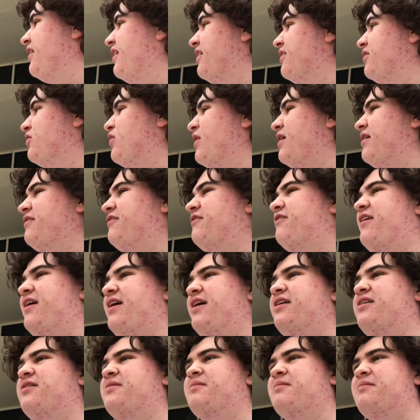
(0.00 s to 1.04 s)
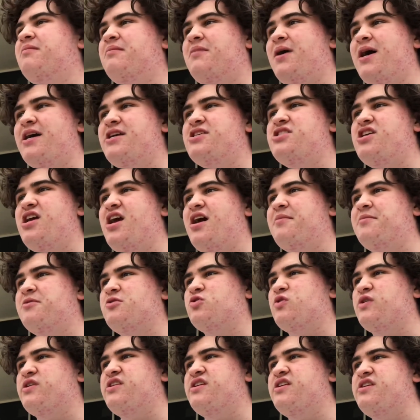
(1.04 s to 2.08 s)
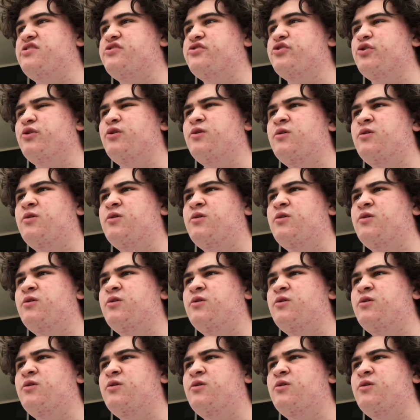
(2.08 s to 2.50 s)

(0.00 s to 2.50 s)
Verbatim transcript: and try to find my geometry teacher,